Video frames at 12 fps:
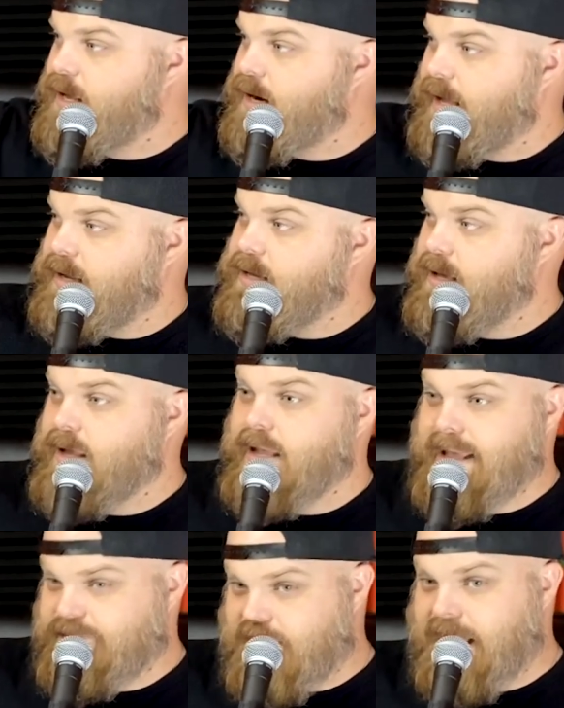Like,
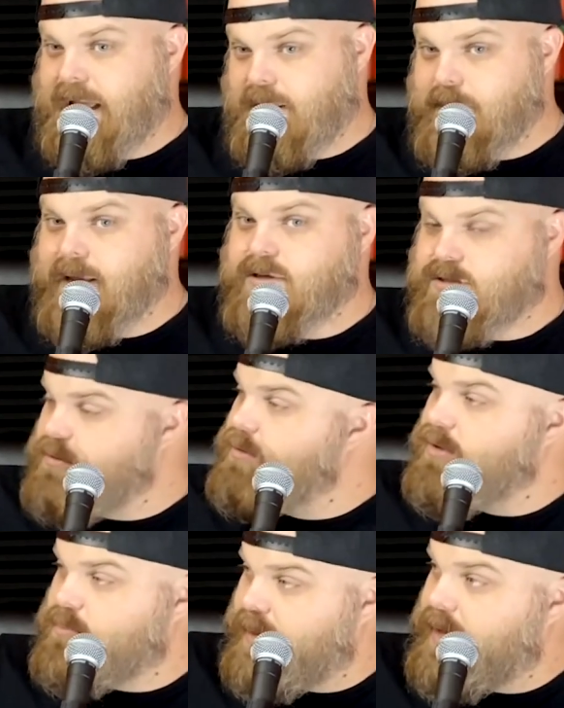if I made you
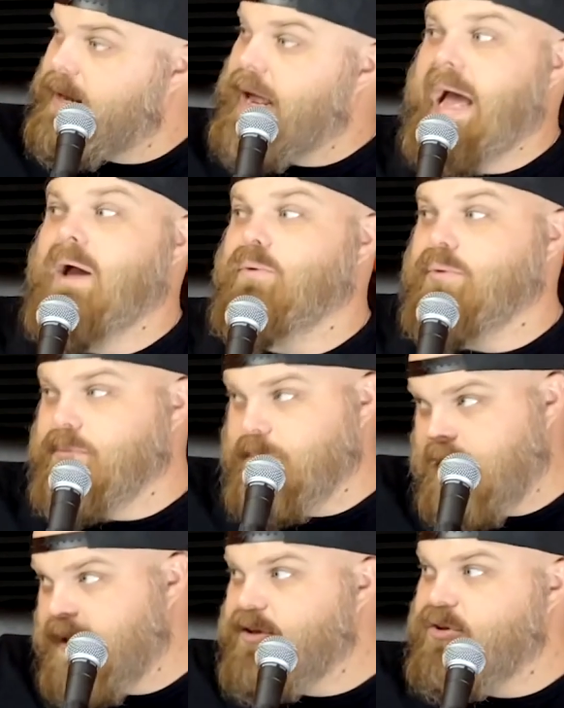look bad, I would
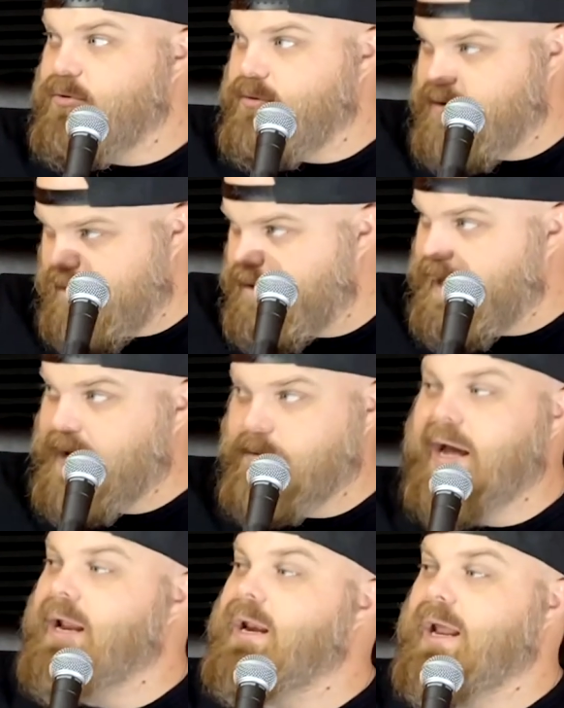make you, I,
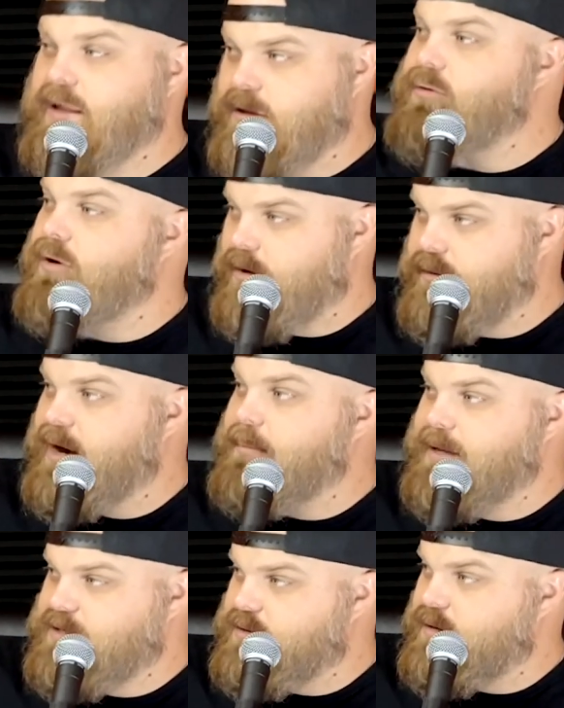I let you know that I
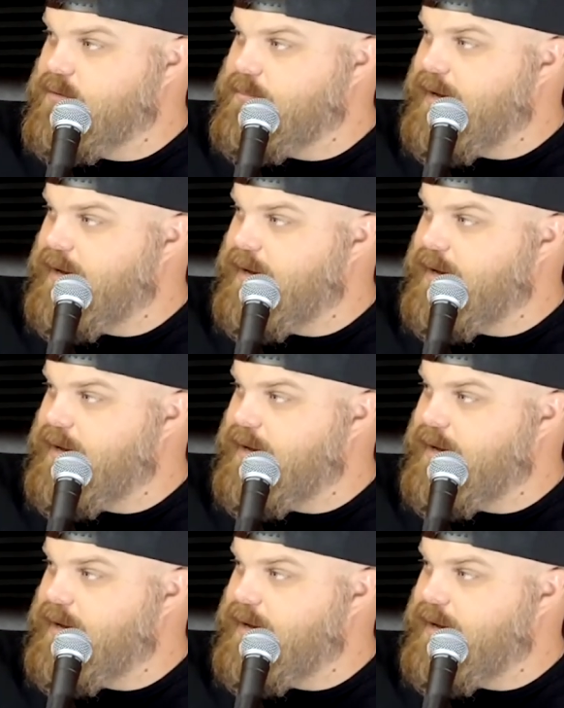made you look